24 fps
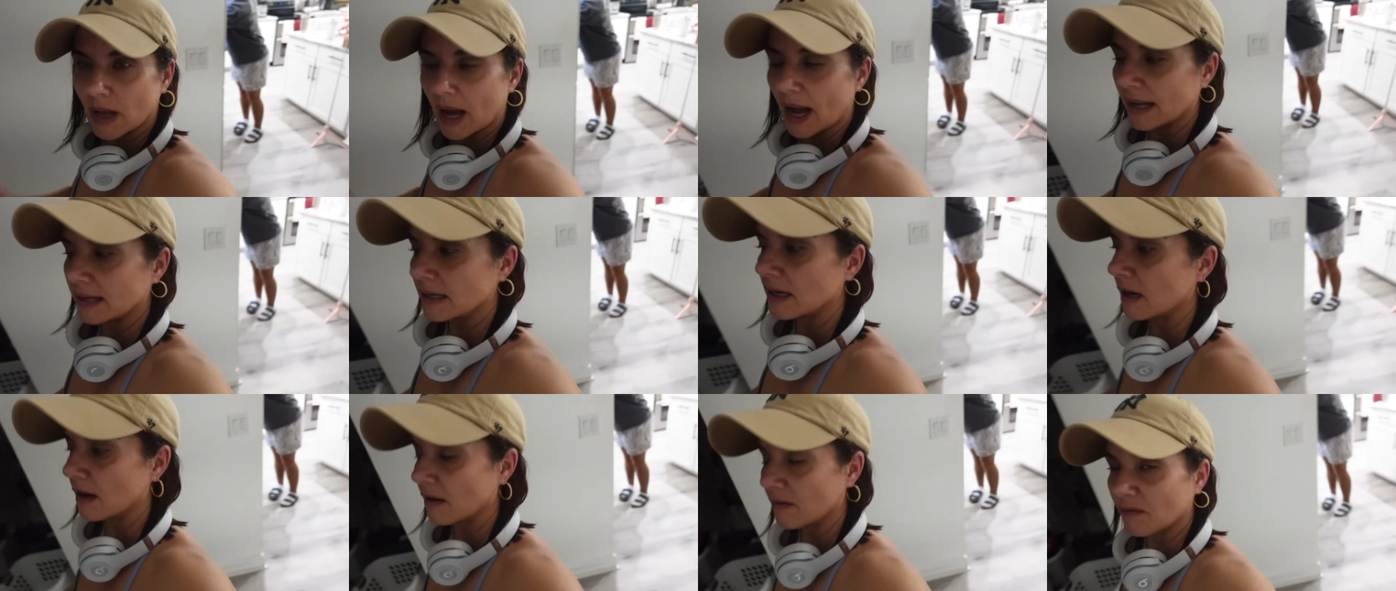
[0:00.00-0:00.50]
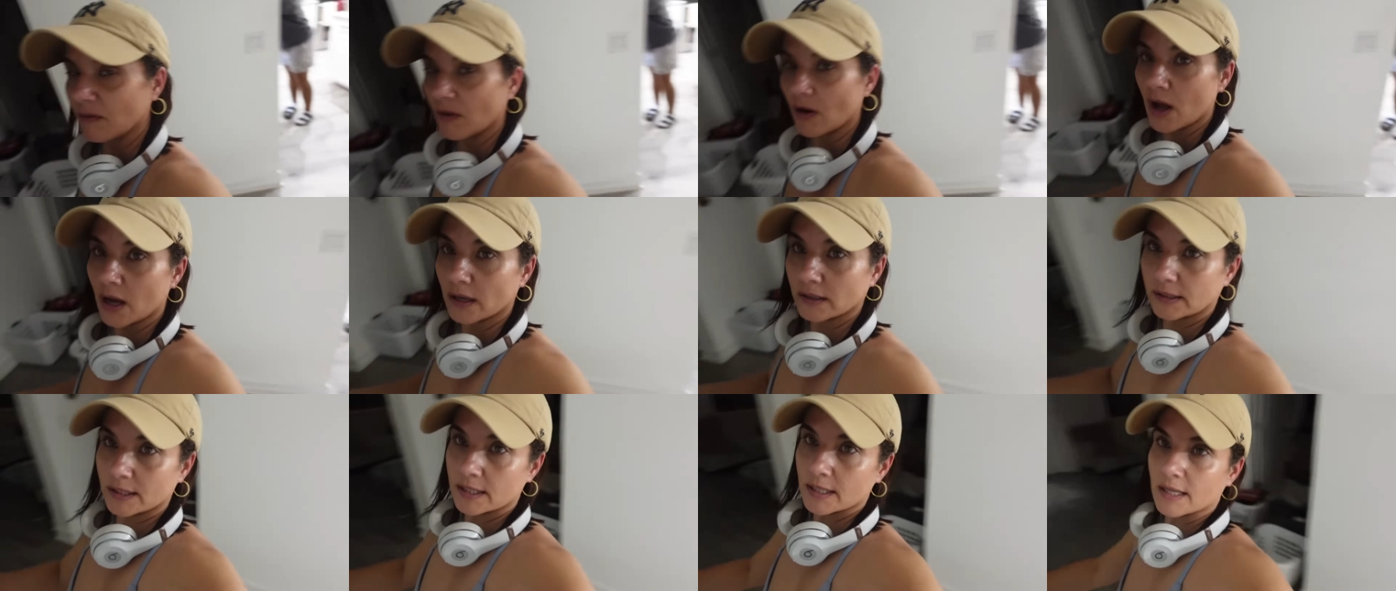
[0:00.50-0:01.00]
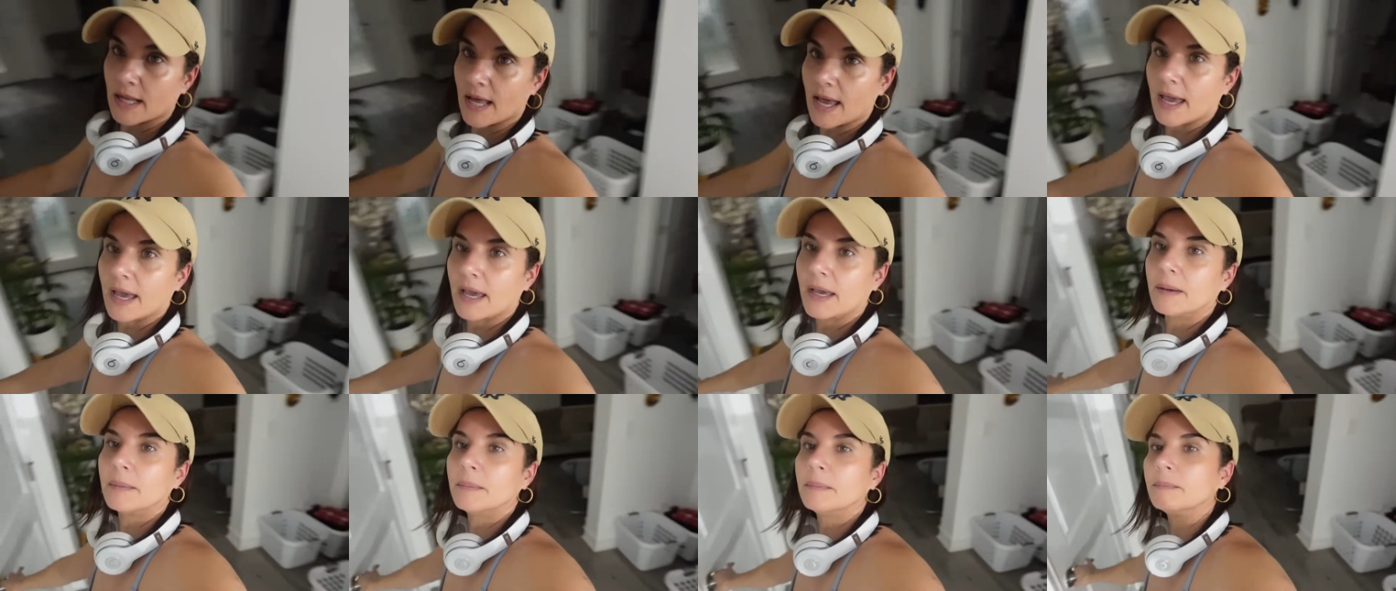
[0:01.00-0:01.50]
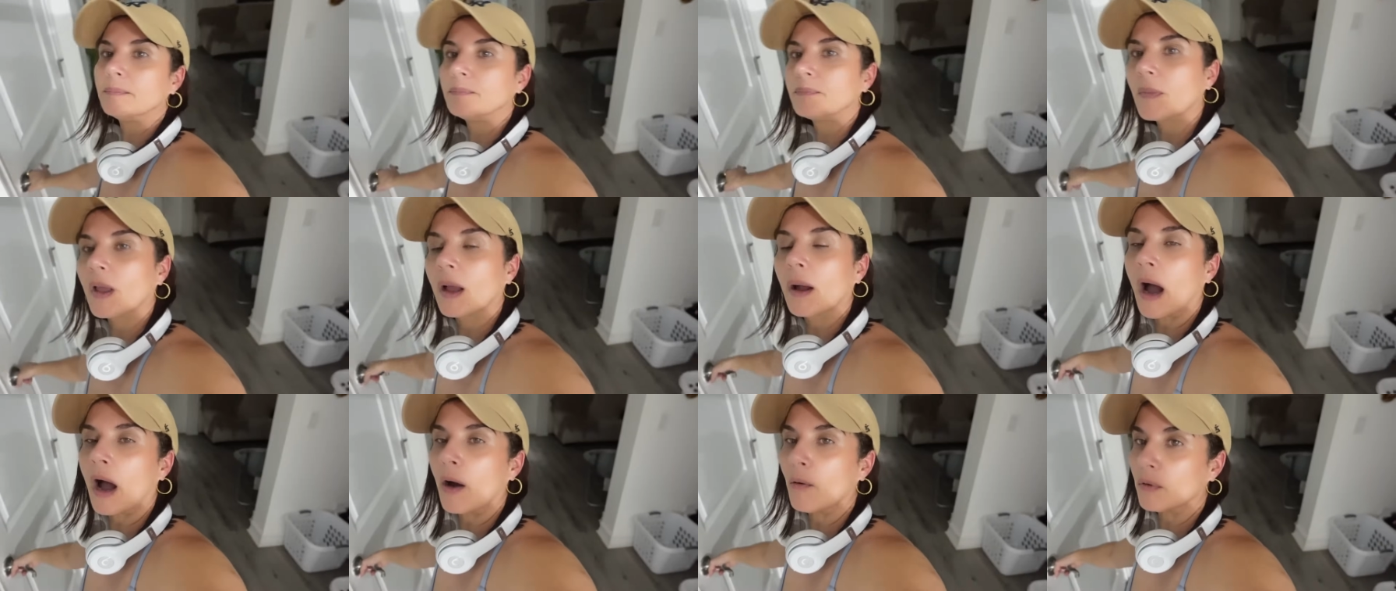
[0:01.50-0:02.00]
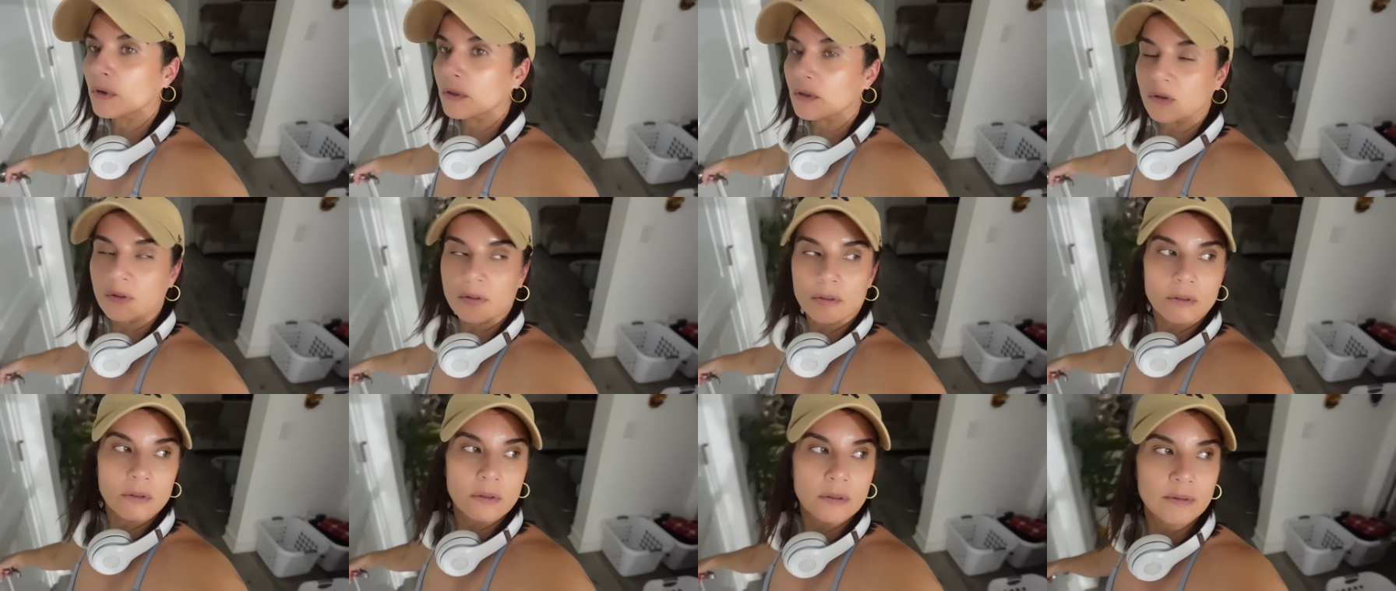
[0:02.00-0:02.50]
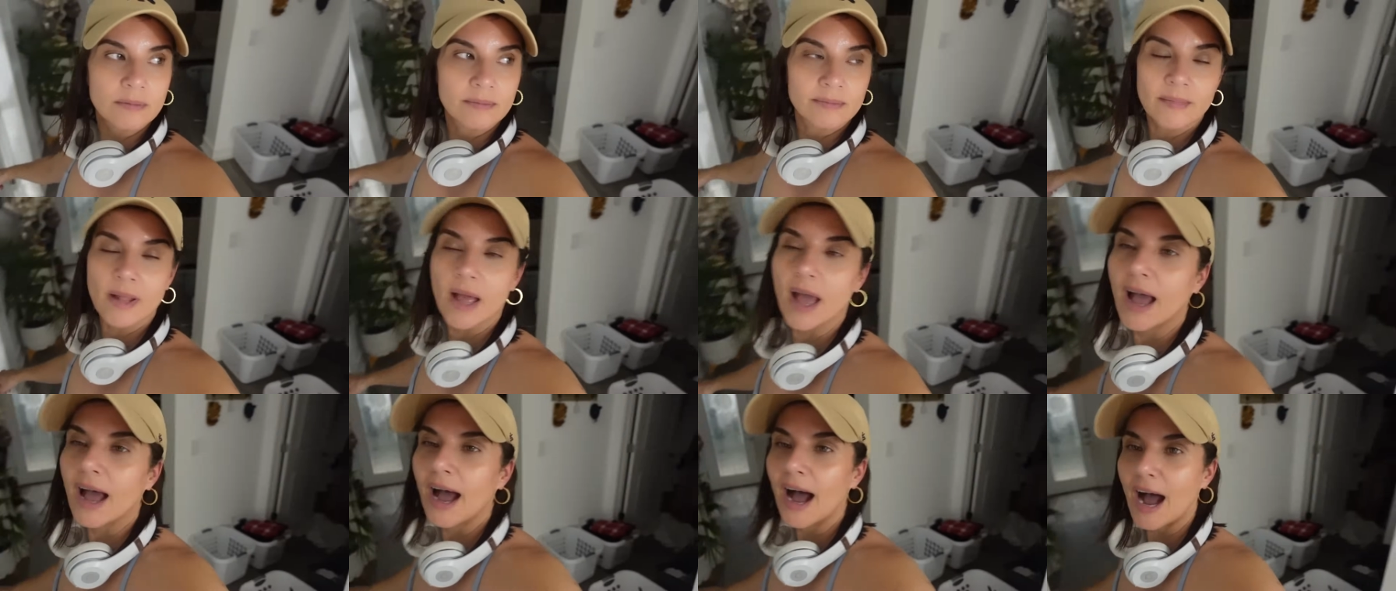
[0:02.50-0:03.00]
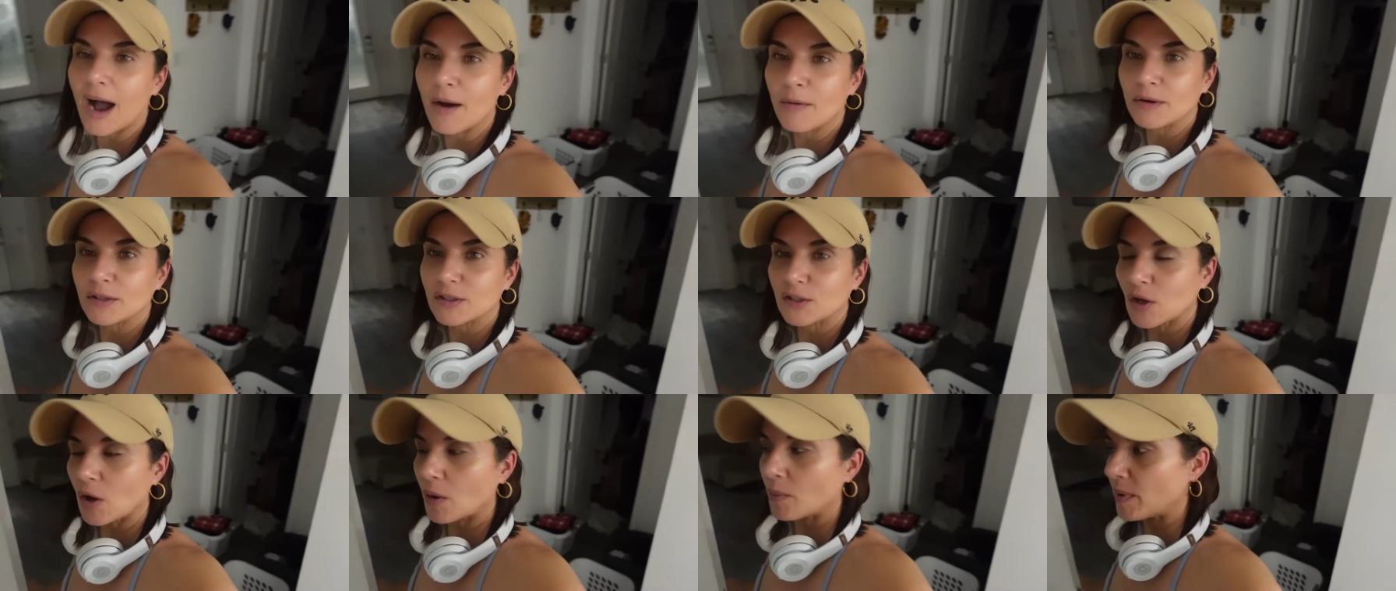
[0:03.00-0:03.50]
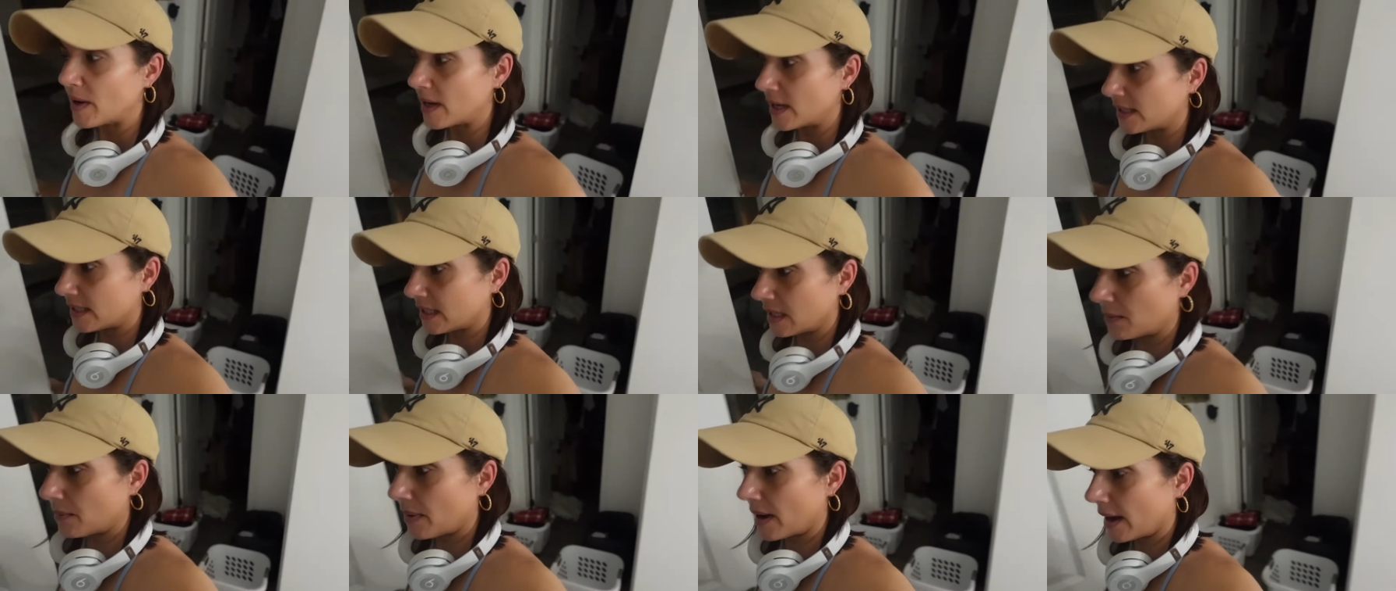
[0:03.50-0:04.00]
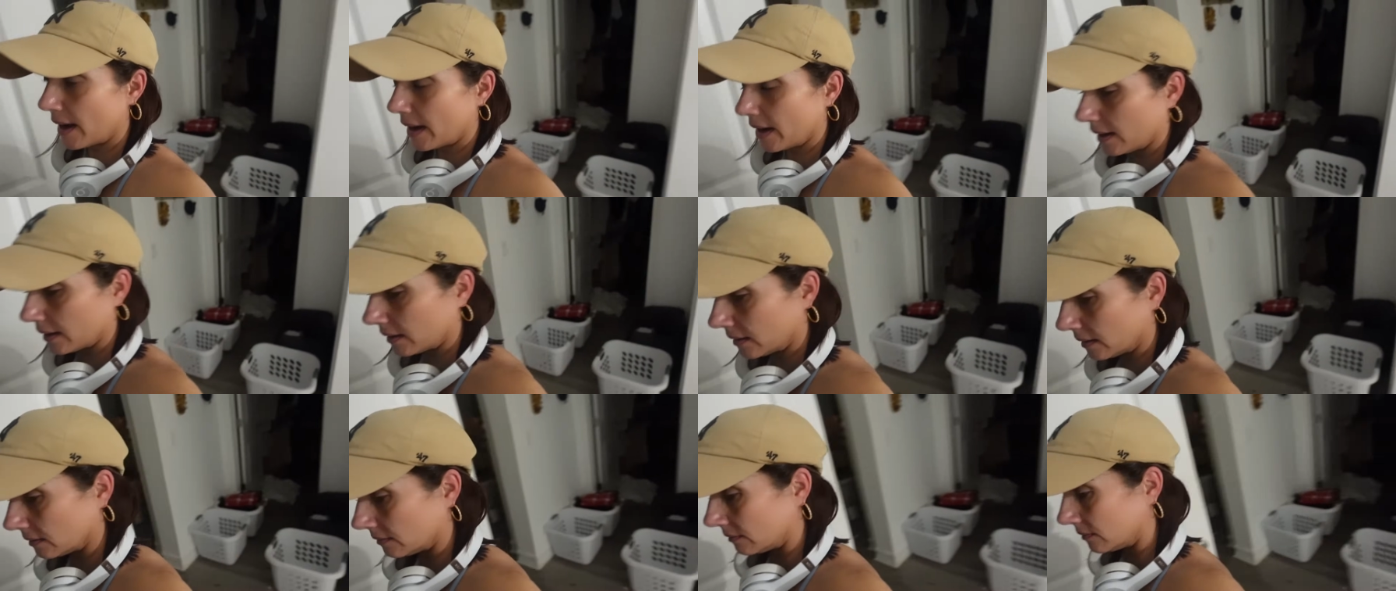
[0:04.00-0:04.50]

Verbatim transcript: I didn't vlog today. I, I was I was so busy, but